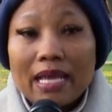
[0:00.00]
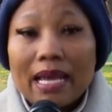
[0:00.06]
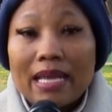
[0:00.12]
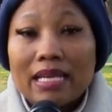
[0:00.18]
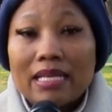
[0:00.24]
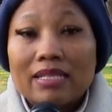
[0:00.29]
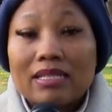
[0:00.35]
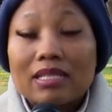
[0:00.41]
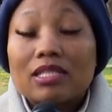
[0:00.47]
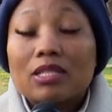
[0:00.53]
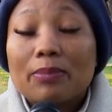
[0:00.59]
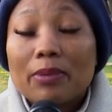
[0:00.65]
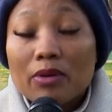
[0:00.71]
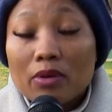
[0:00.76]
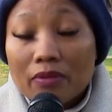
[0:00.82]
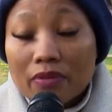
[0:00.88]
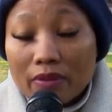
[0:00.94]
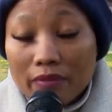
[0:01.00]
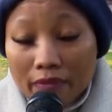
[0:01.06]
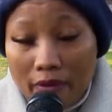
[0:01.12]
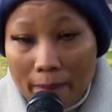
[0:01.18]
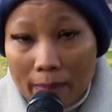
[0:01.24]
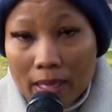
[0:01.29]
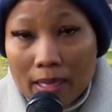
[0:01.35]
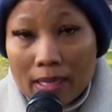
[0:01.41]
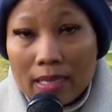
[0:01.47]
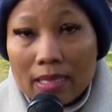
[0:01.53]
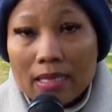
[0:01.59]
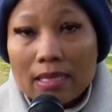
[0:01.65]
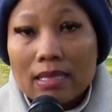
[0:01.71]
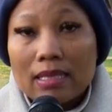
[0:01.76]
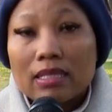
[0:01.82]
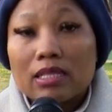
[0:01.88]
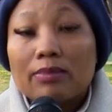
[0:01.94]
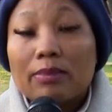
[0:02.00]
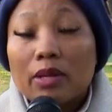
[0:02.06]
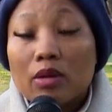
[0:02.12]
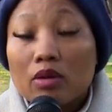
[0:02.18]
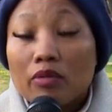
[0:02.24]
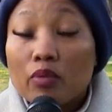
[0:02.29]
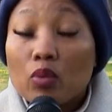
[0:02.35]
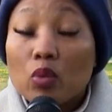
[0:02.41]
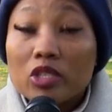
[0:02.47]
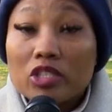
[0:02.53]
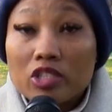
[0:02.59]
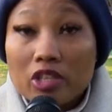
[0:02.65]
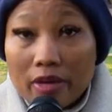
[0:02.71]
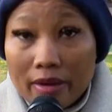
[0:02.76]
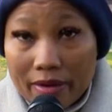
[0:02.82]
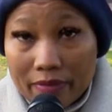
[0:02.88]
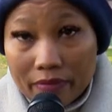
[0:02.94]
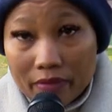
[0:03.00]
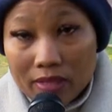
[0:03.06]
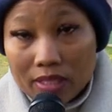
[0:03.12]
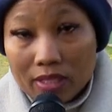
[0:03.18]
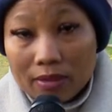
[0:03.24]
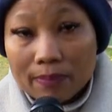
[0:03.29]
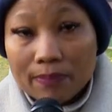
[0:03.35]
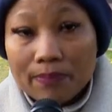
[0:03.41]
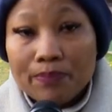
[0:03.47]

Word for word: and it's the spirit of the family, spirit of witchcraft.